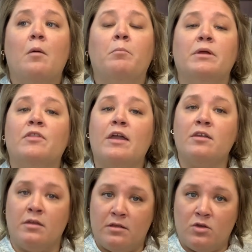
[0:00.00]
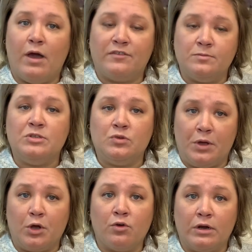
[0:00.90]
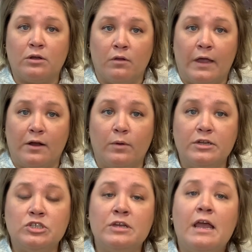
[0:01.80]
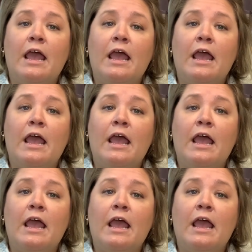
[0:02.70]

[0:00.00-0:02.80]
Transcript: but you have to be doing a critical language.